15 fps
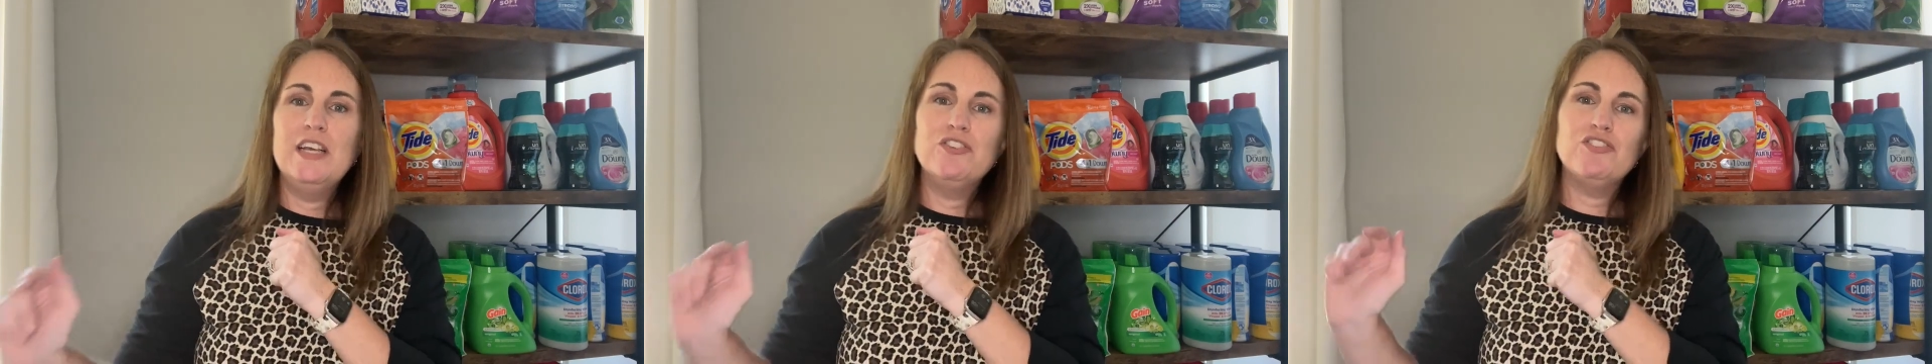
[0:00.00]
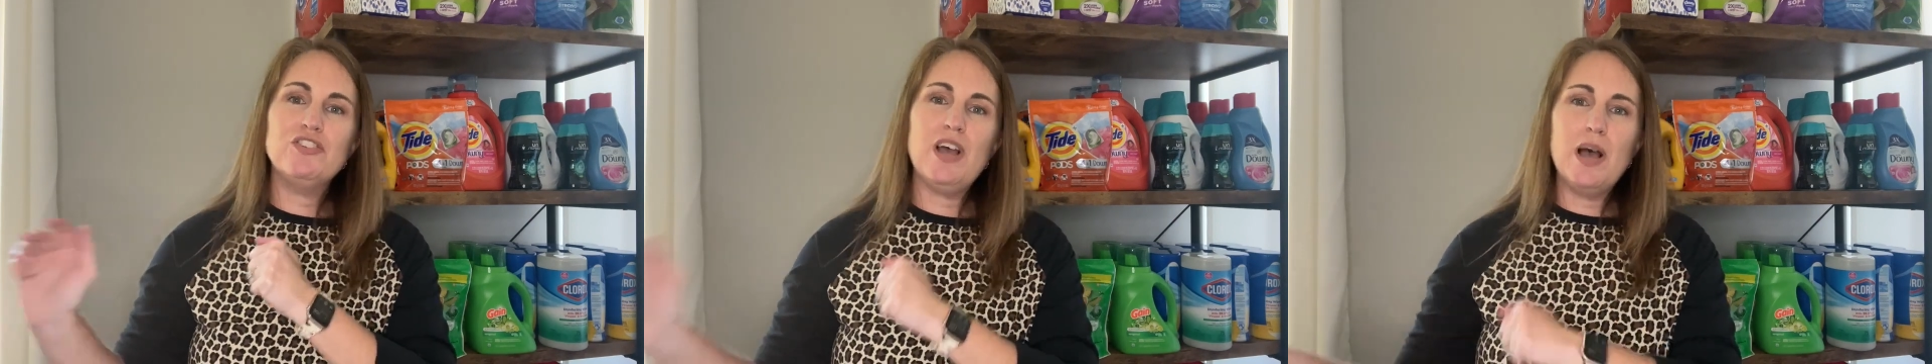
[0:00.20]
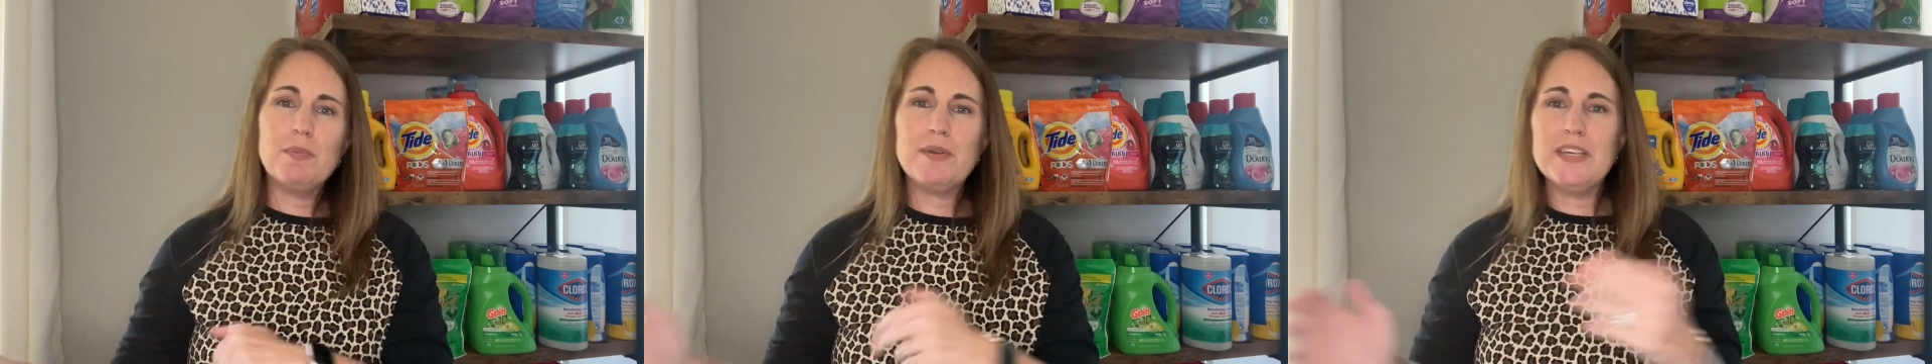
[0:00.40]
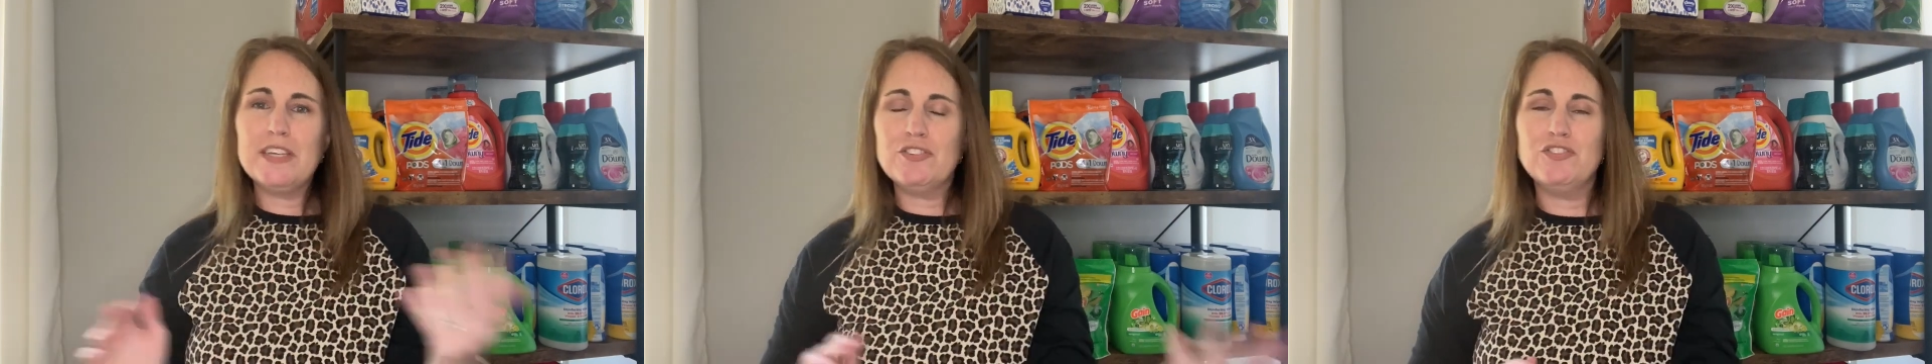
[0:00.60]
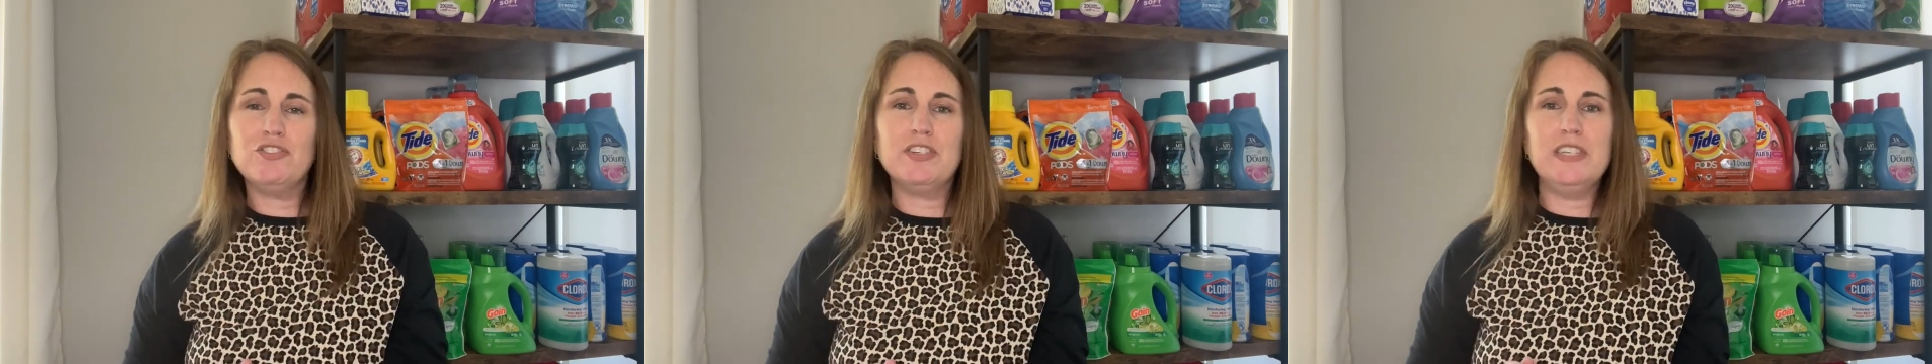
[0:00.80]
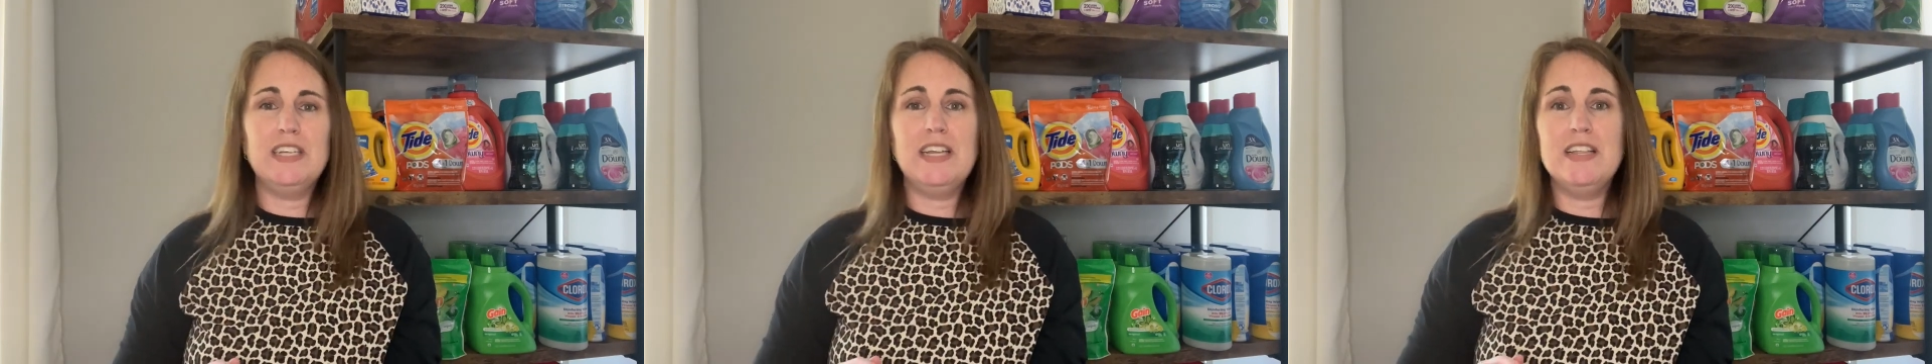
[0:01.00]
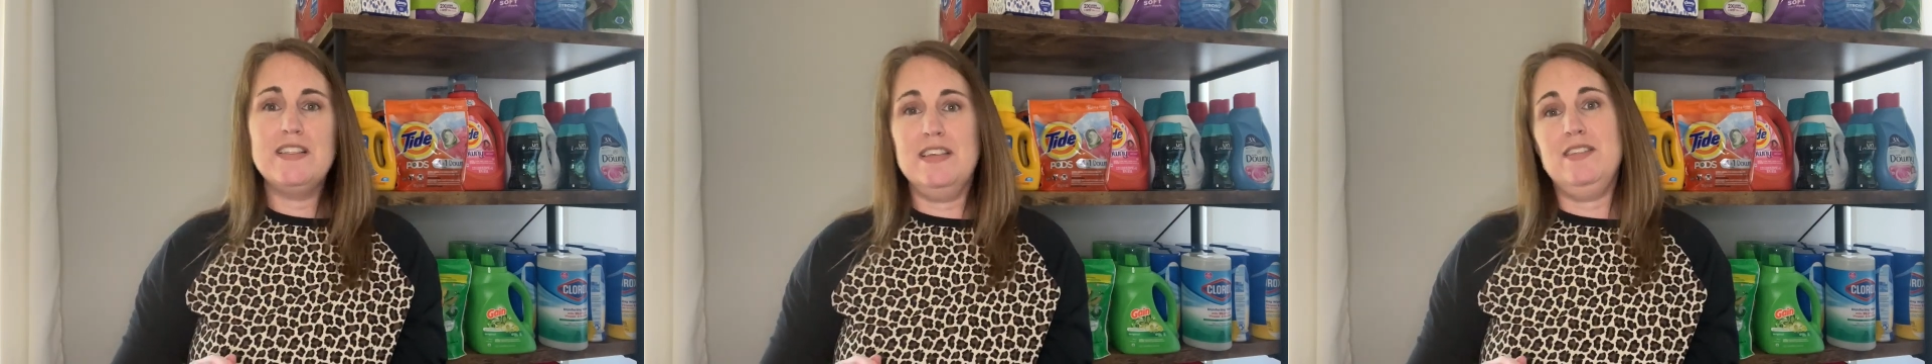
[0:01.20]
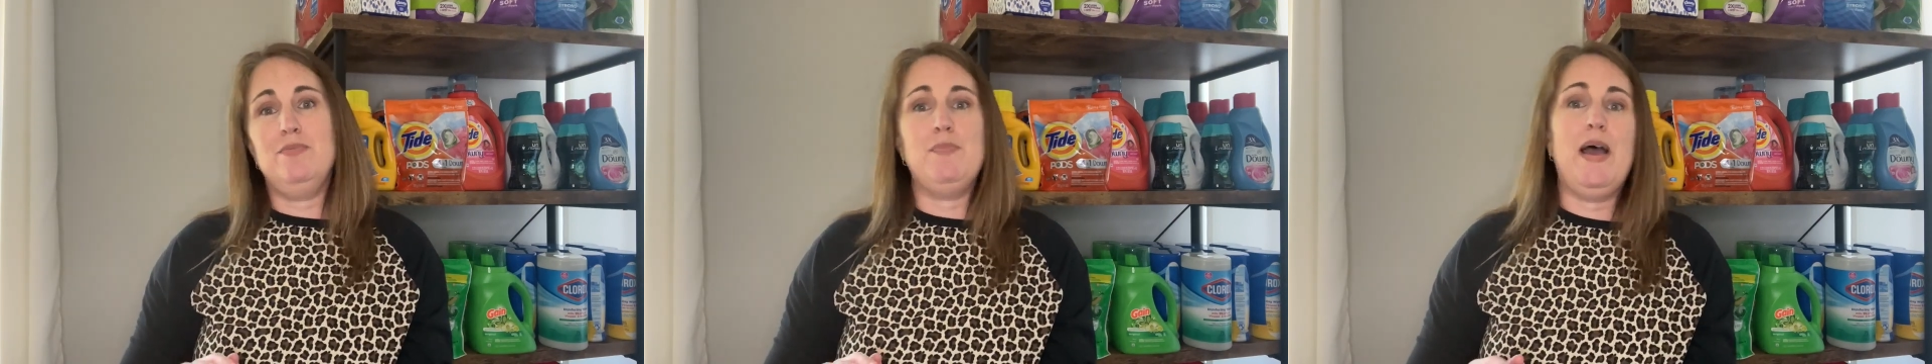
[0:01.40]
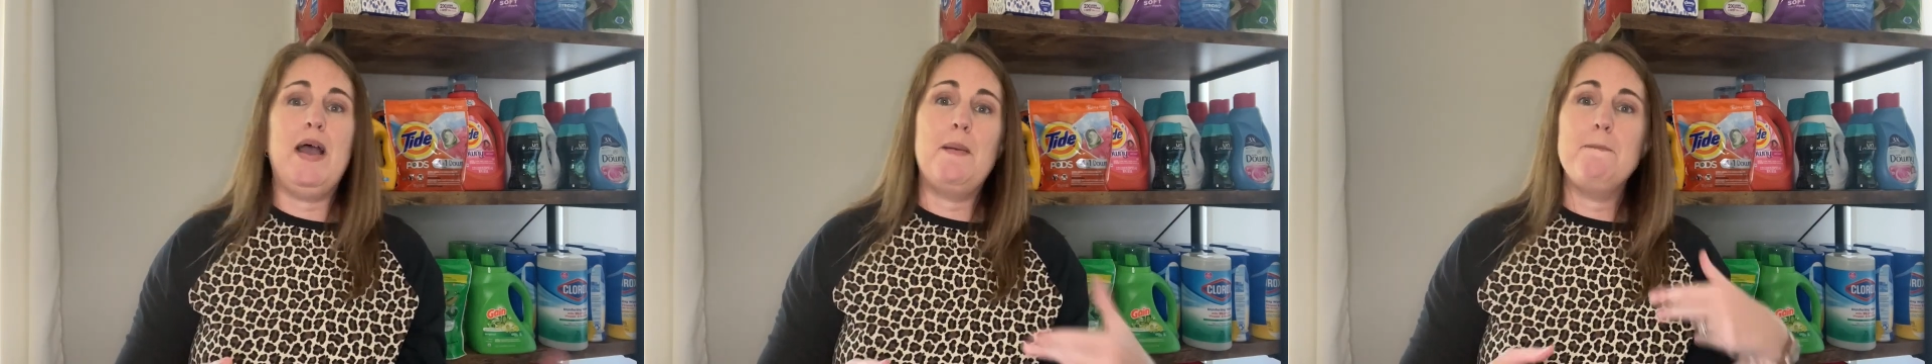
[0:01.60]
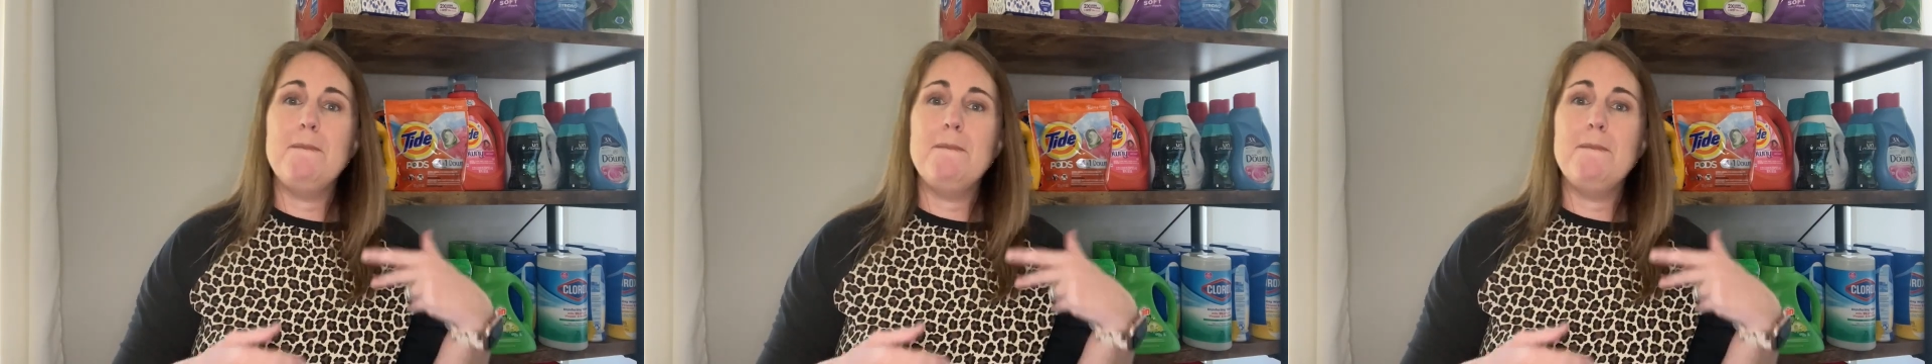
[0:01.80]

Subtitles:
Shopkicks, you're going to get this back,